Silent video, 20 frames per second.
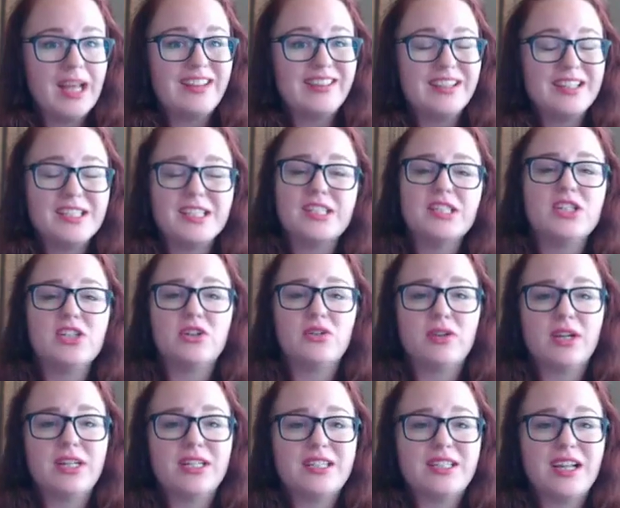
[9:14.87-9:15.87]
This is a
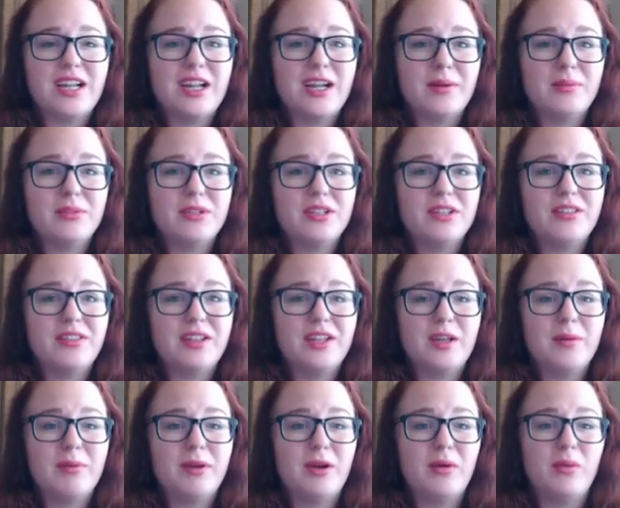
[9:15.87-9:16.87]
great time to think
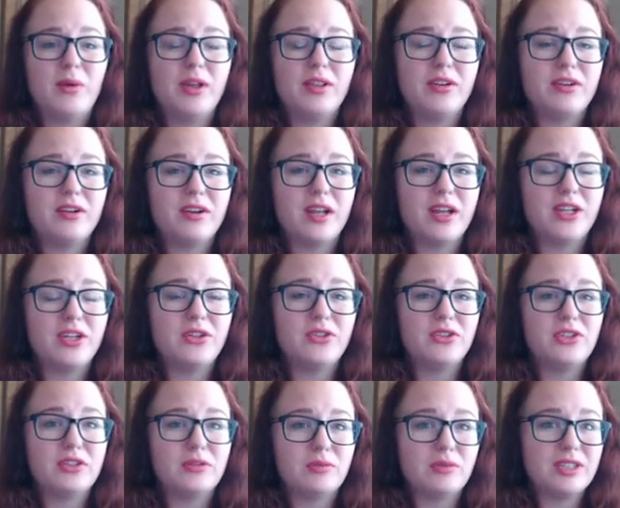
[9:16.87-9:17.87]
about whether or not you
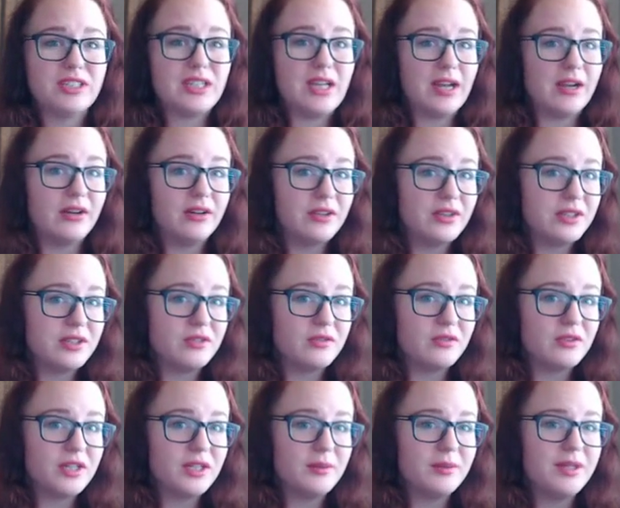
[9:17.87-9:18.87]
should retire this
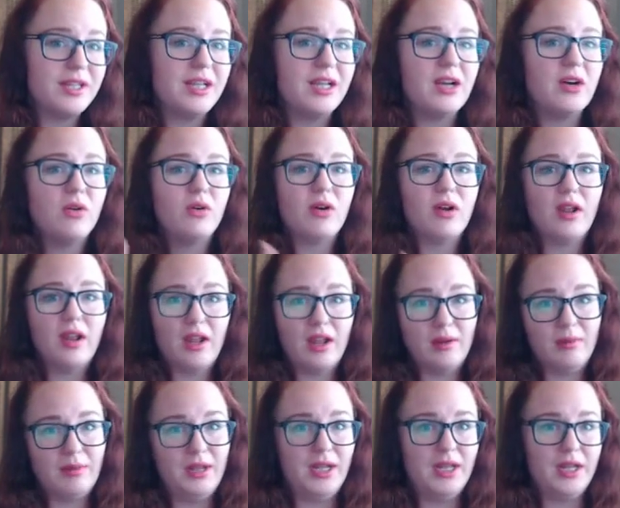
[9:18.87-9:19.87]
freebie
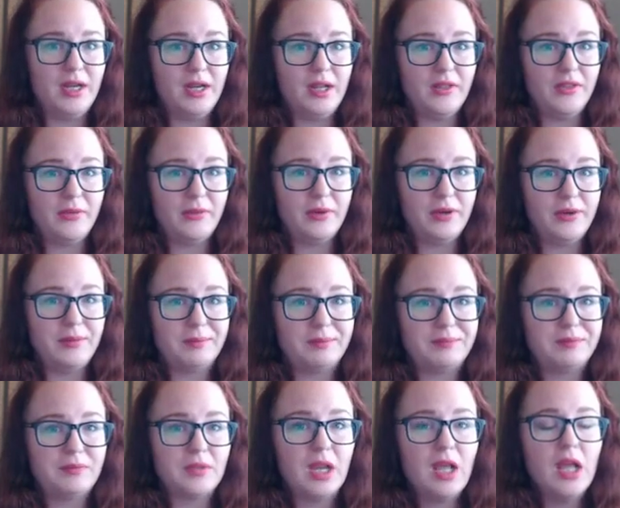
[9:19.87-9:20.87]
and make another one.
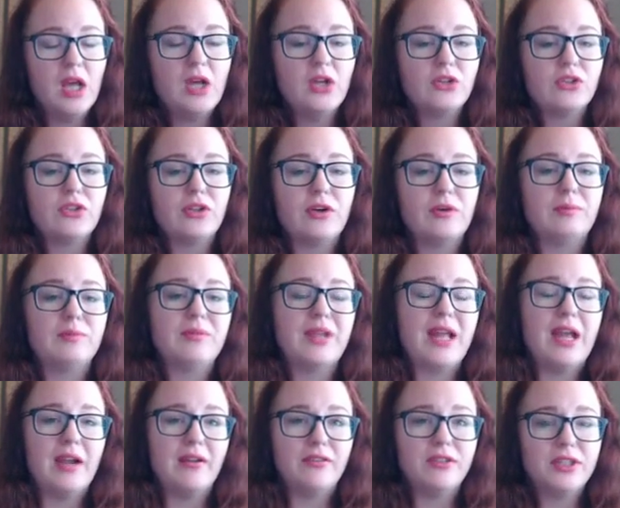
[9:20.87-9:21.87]
So
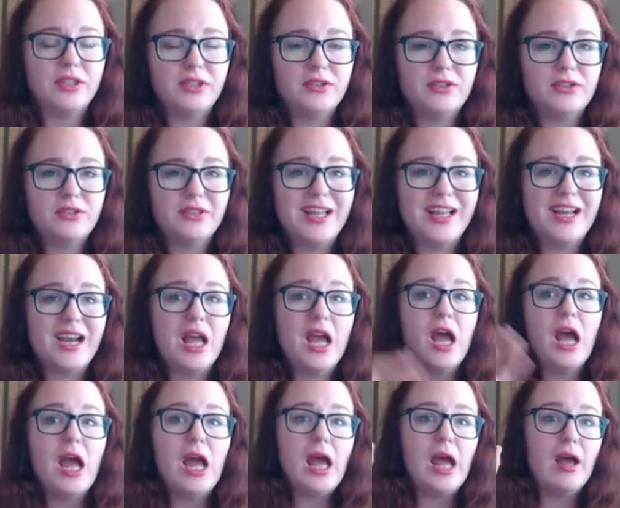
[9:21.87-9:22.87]
after you do that,
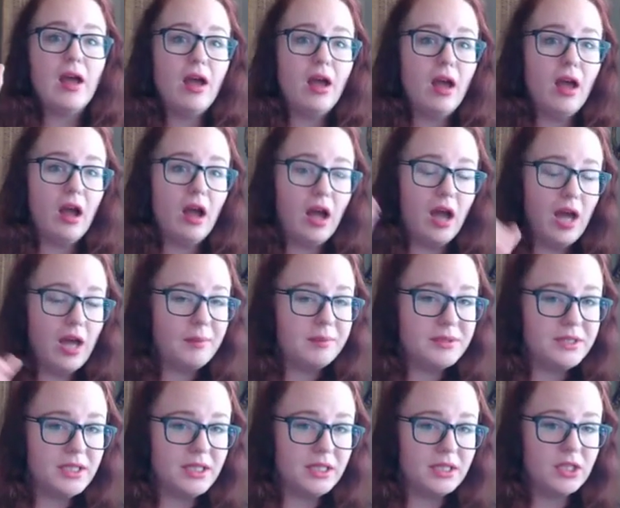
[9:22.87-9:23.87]

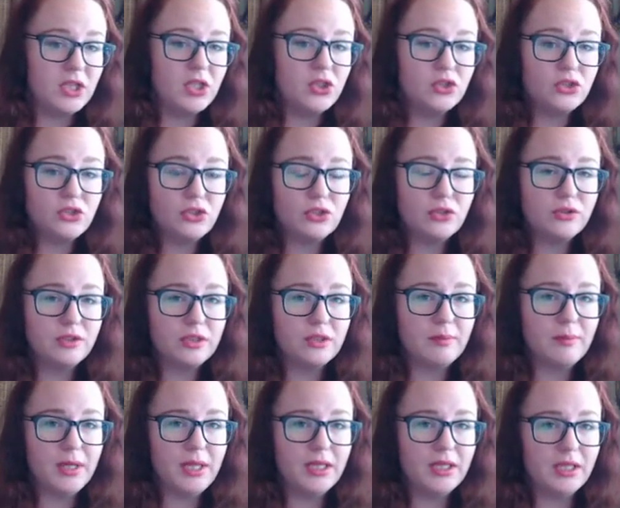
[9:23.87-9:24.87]
opt in to your
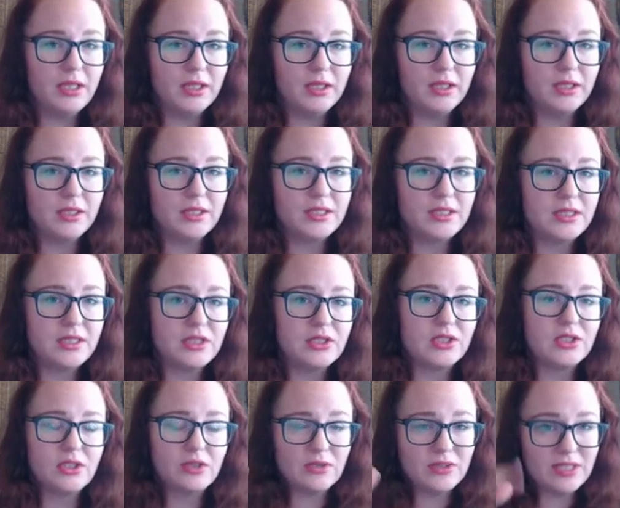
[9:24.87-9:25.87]
mailing list.
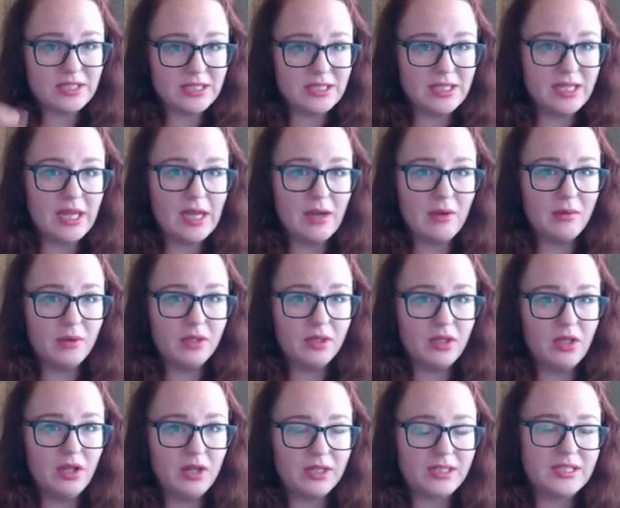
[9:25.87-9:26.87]
So see how it
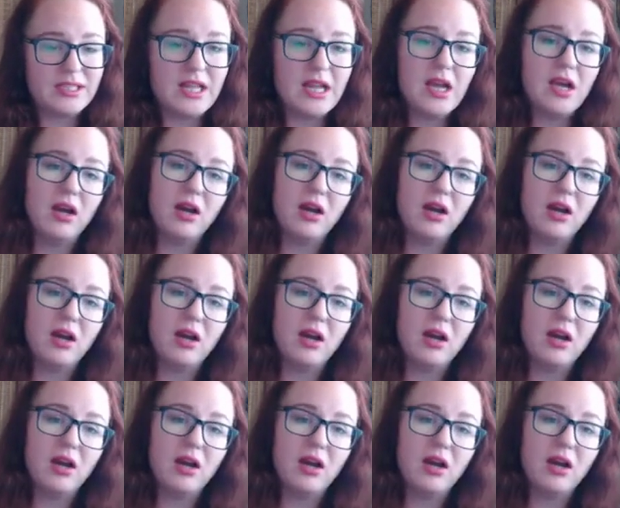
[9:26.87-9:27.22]
looks.